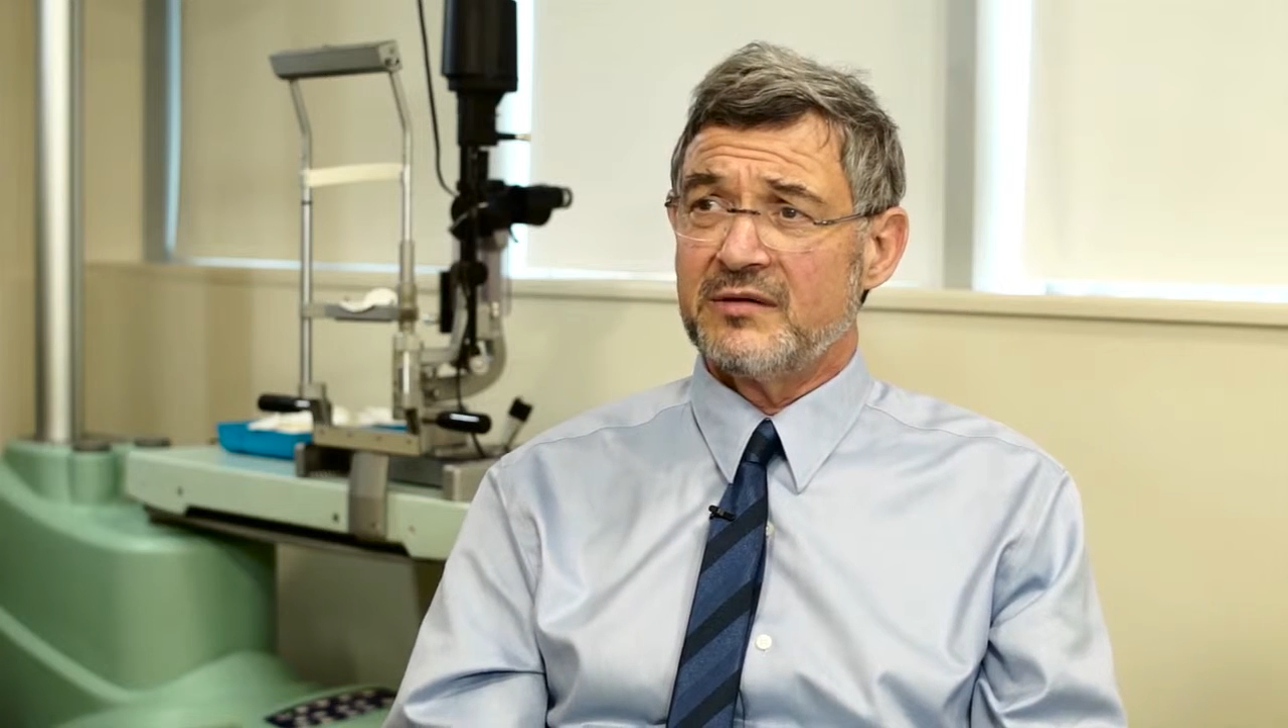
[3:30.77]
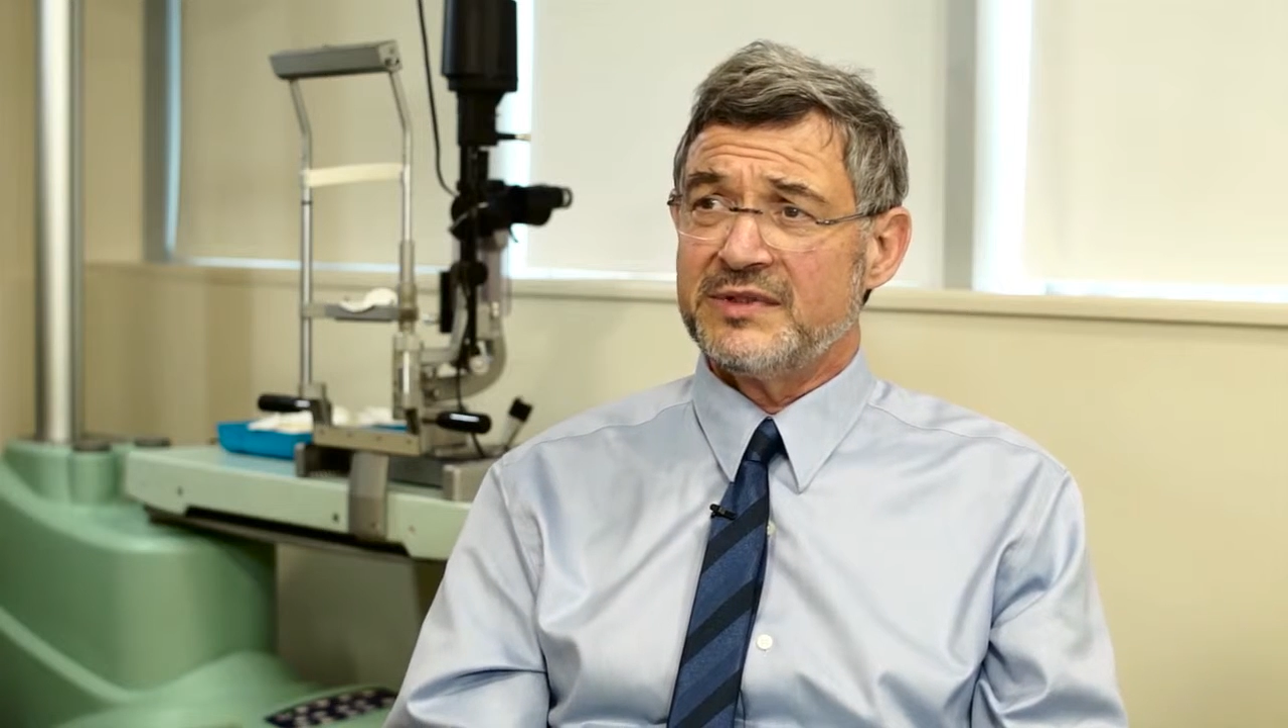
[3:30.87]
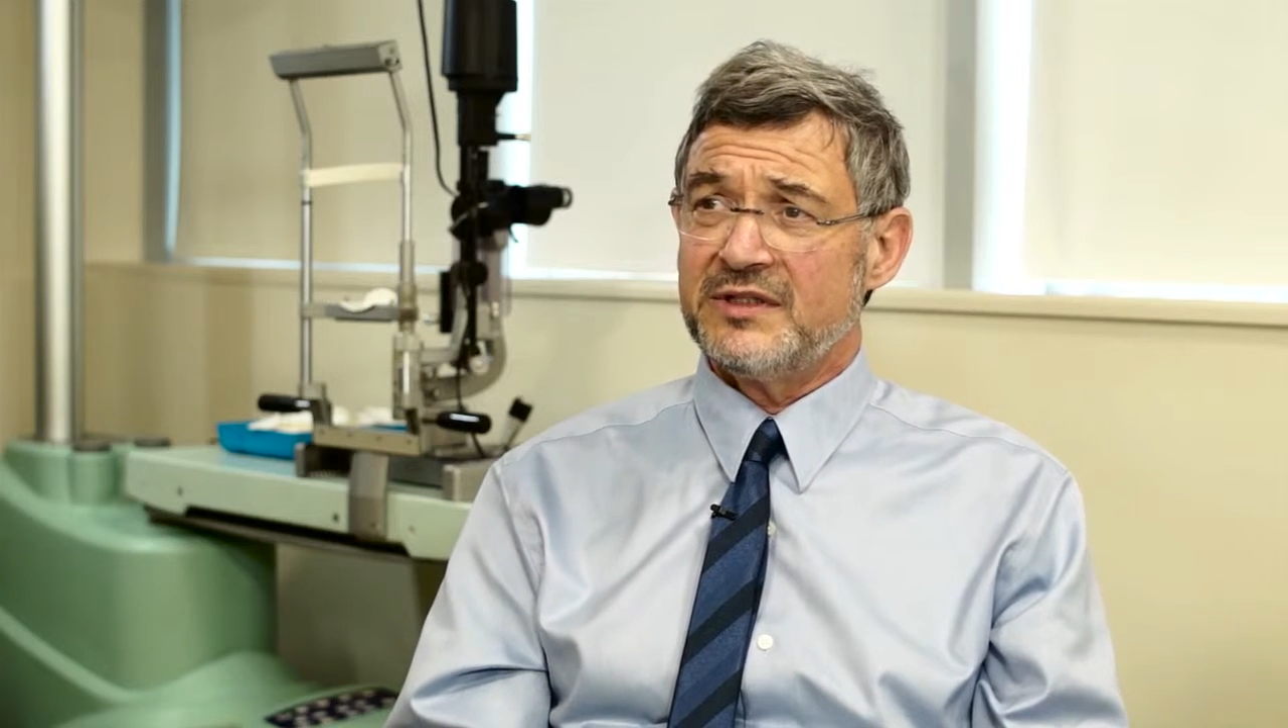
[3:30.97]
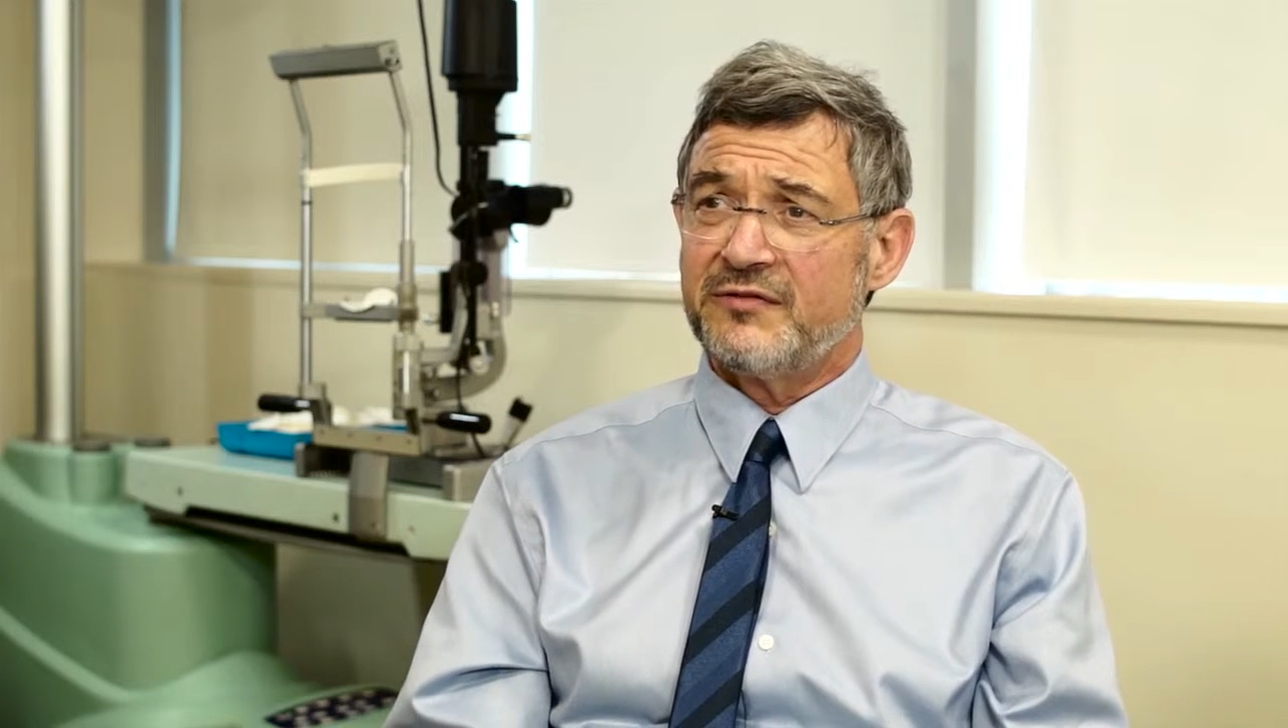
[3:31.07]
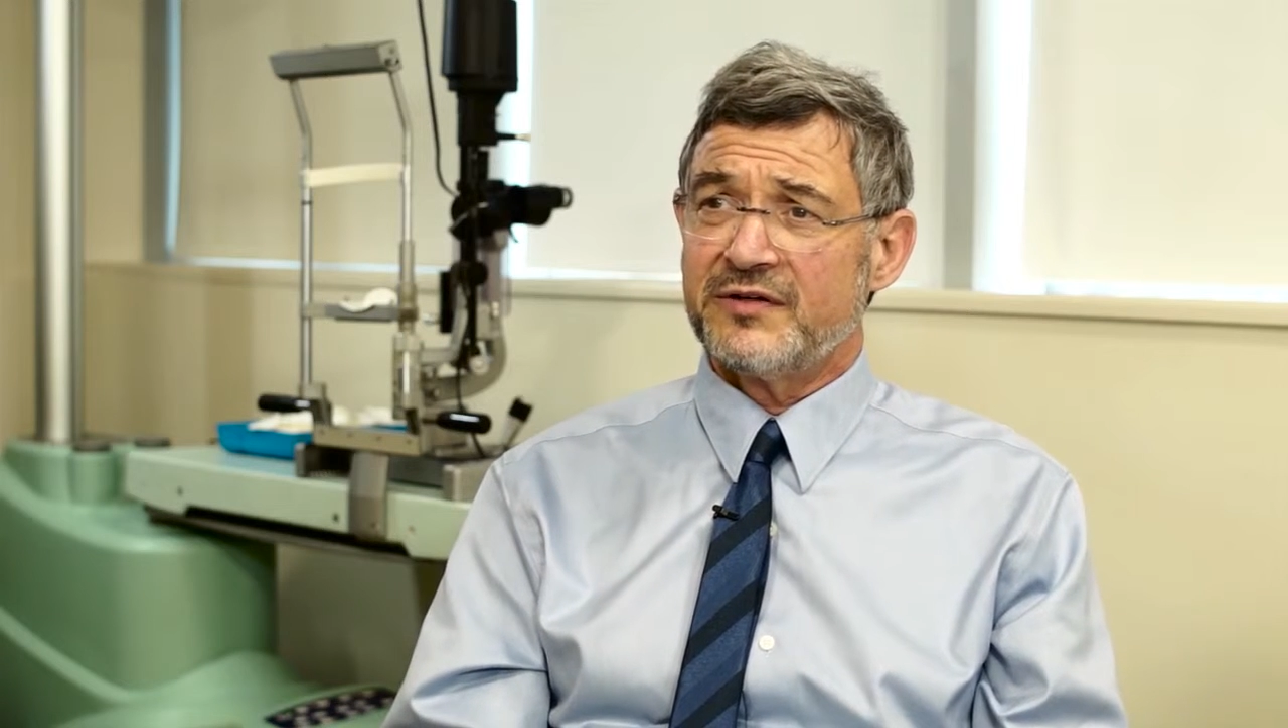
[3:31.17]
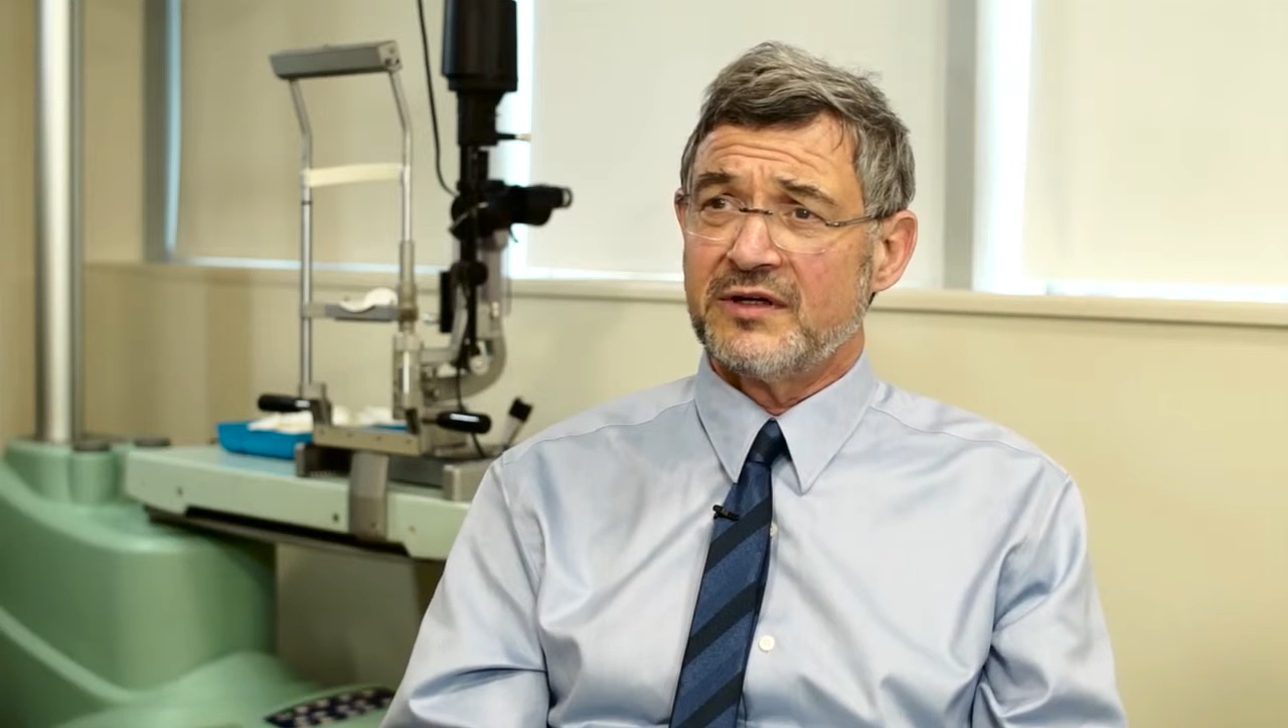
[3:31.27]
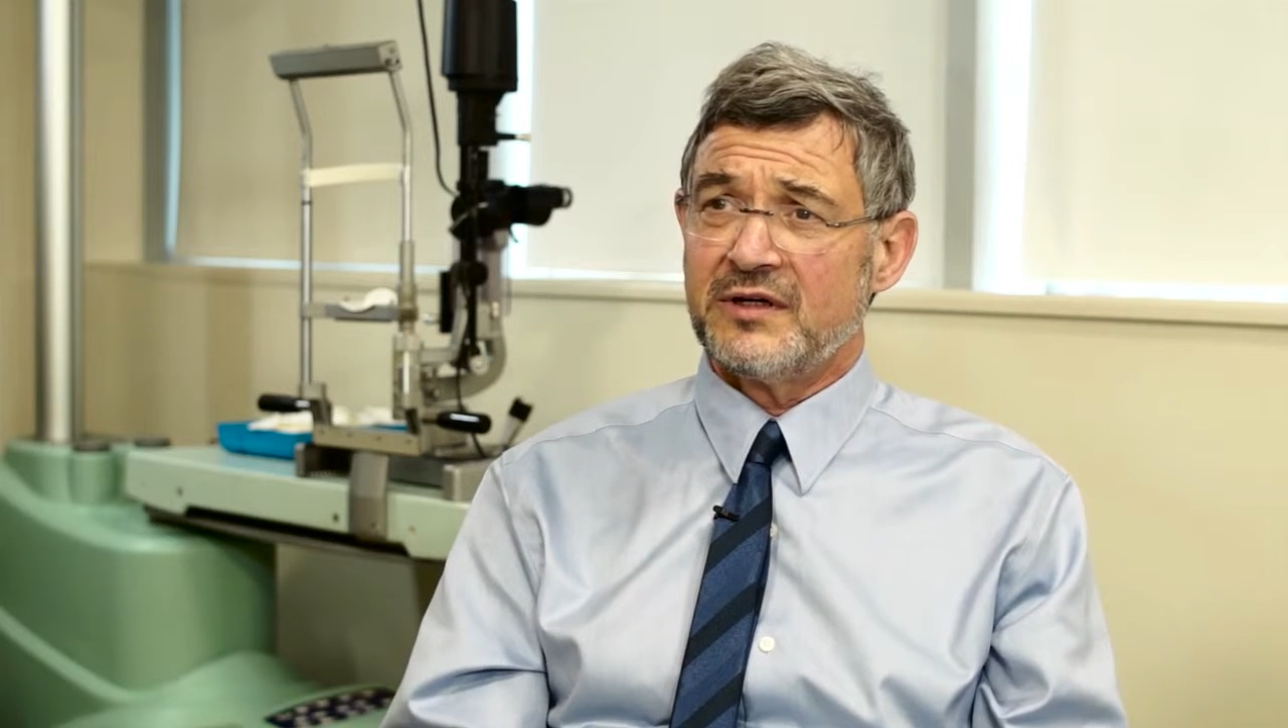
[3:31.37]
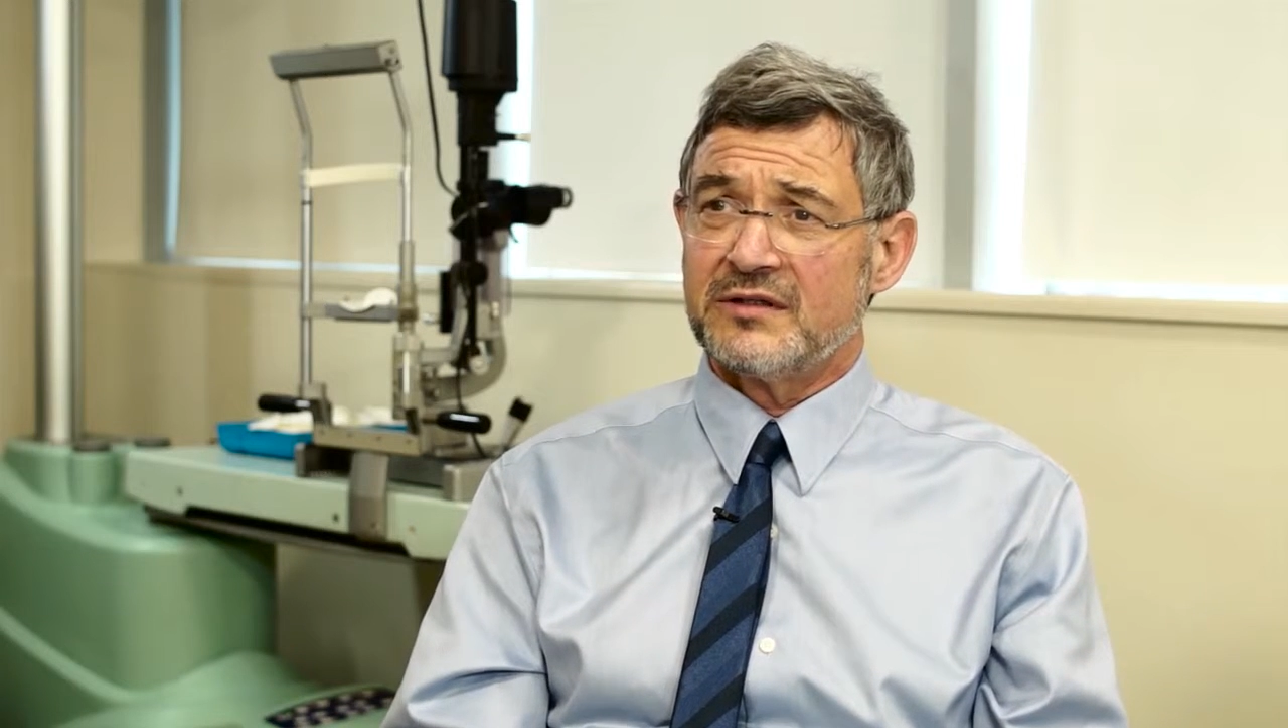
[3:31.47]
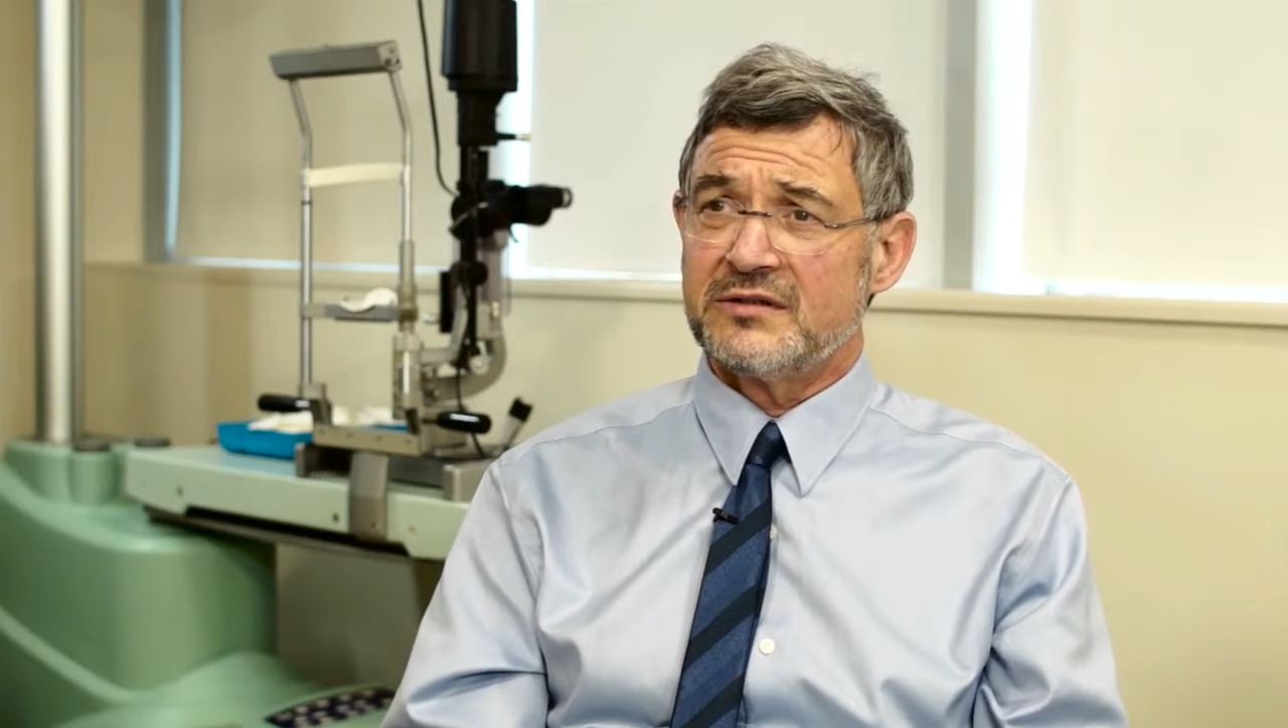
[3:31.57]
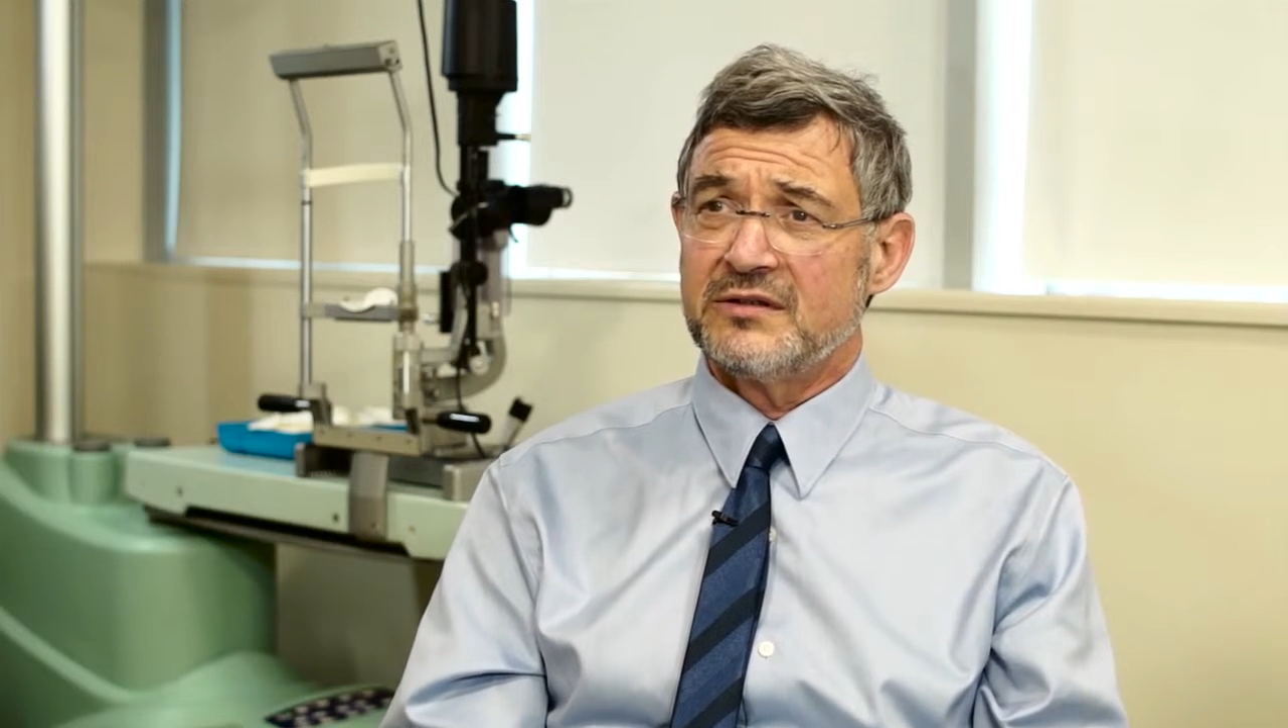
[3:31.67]
bit
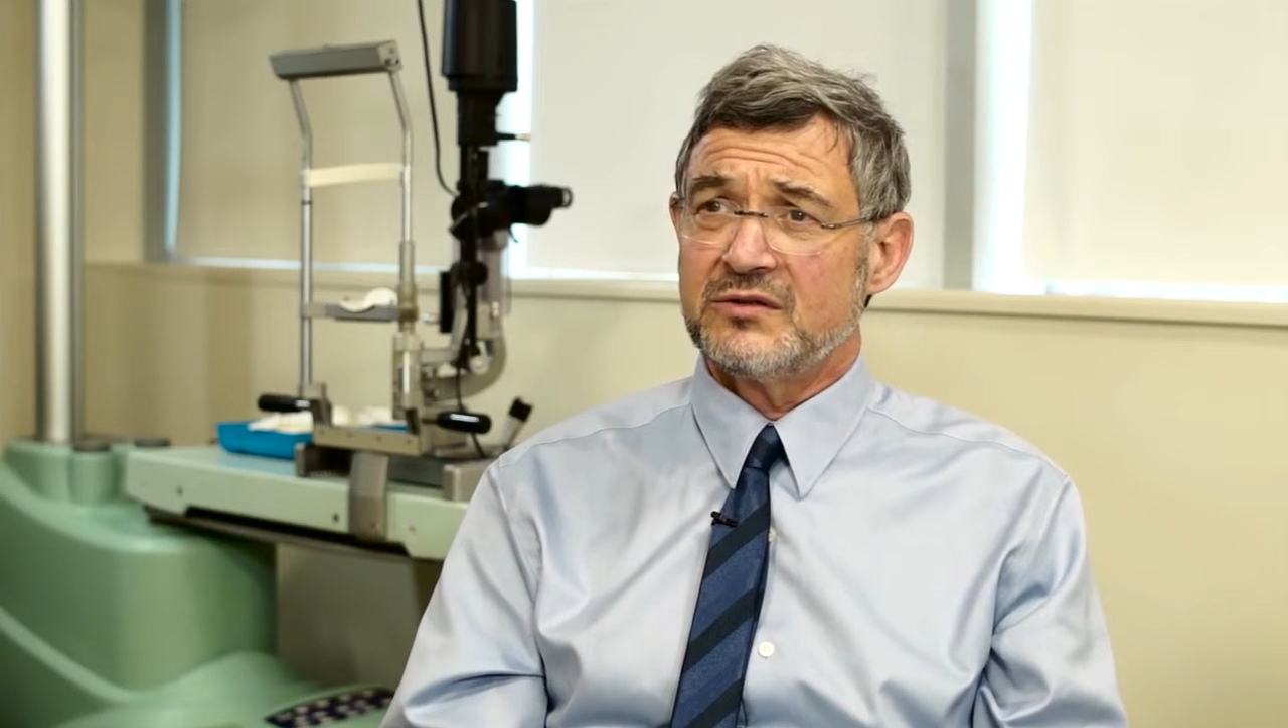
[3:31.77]
difficult